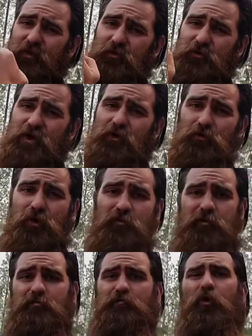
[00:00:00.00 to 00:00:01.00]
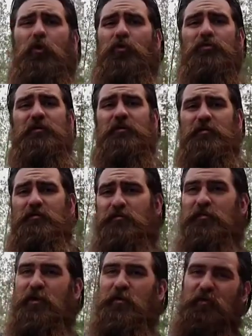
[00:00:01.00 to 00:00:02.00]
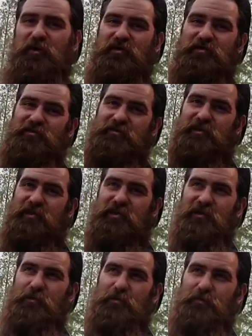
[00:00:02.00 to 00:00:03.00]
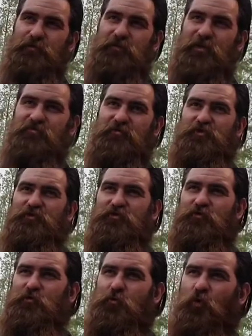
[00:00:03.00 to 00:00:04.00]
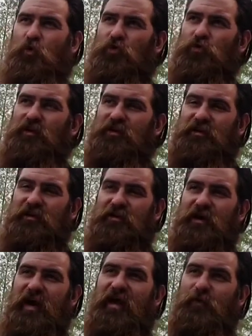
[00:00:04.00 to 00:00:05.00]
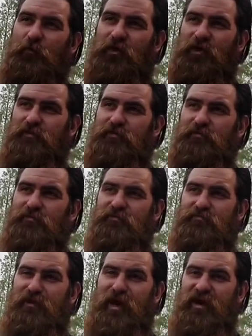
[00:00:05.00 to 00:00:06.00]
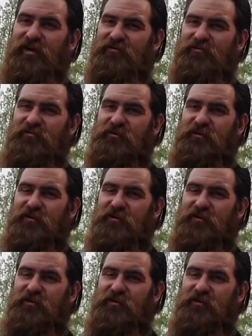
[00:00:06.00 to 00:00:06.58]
rubber mold, pretty much. If you wore like a Halloween mask,